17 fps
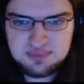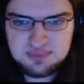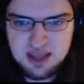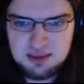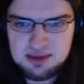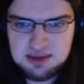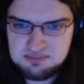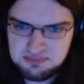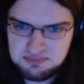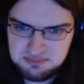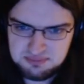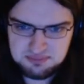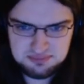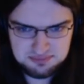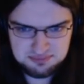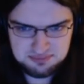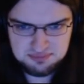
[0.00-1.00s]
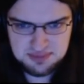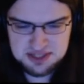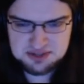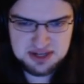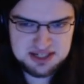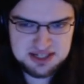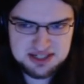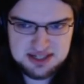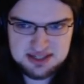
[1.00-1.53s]
I mean, my
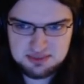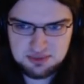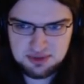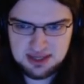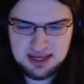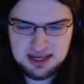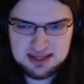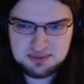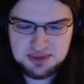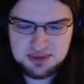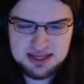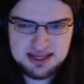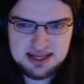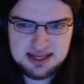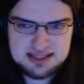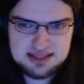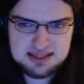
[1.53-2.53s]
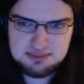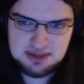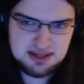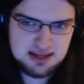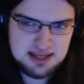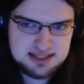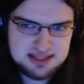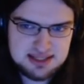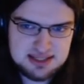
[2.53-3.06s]
strategies are more likely to work against him
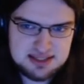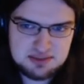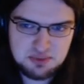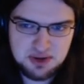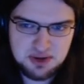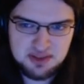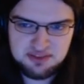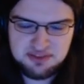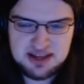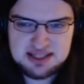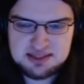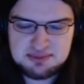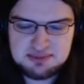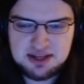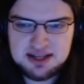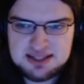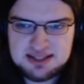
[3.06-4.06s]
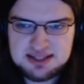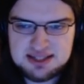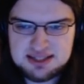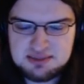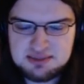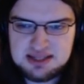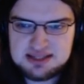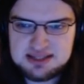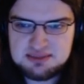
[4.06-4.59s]
unless this is one of the Phantom guys that
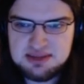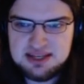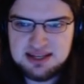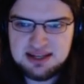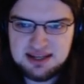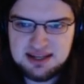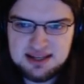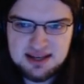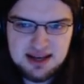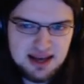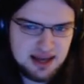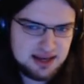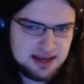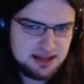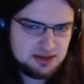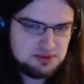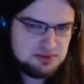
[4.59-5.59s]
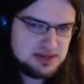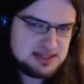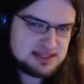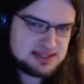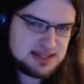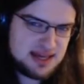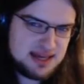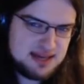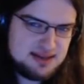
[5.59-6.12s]
disappears immediately. And I always
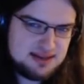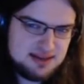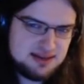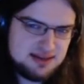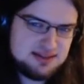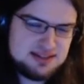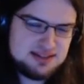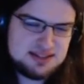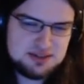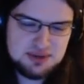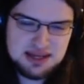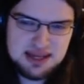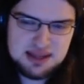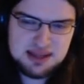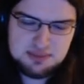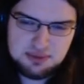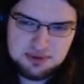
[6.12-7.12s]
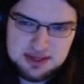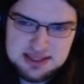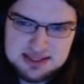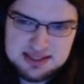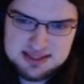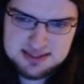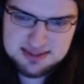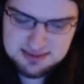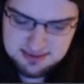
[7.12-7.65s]
say, do I get the
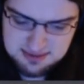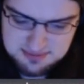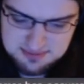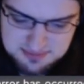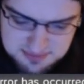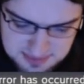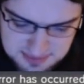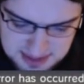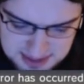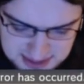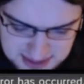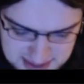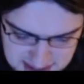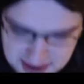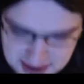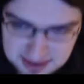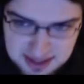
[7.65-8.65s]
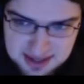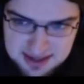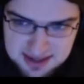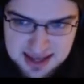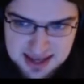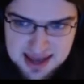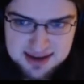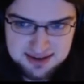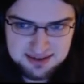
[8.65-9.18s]
points?
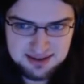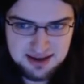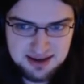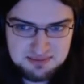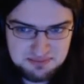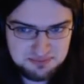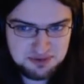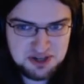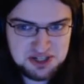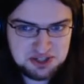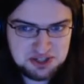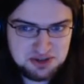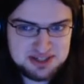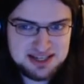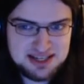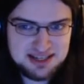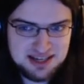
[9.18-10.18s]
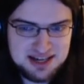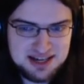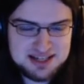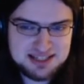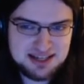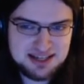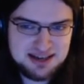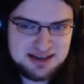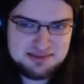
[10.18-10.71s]
Again, I'm pretty sure I said
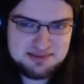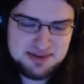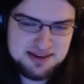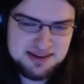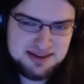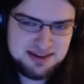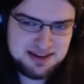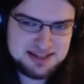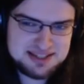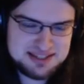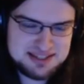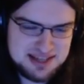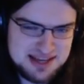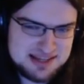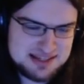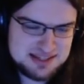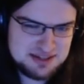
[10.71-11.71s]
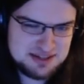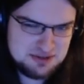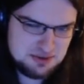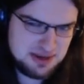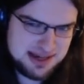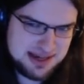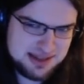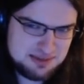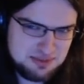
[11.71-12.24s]
last time, I said, do
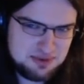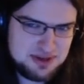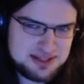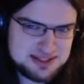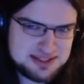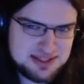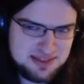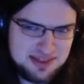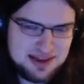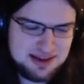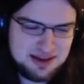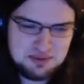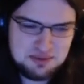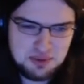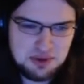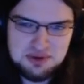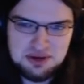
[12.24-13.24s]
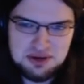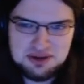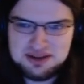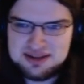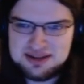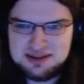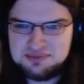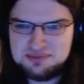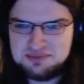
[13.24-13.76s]
I get the points? And then I won't look
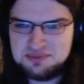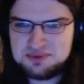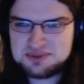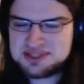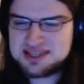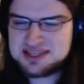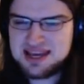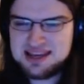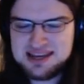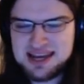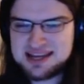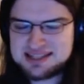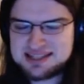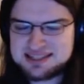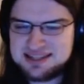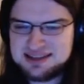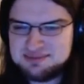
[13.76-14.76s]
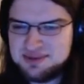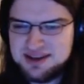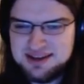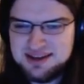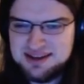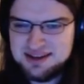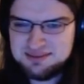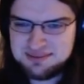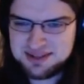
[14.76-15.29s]
and I will say next time.
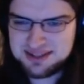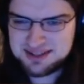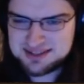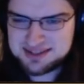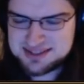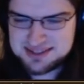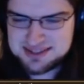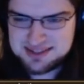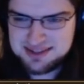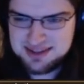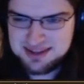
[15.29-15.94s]
But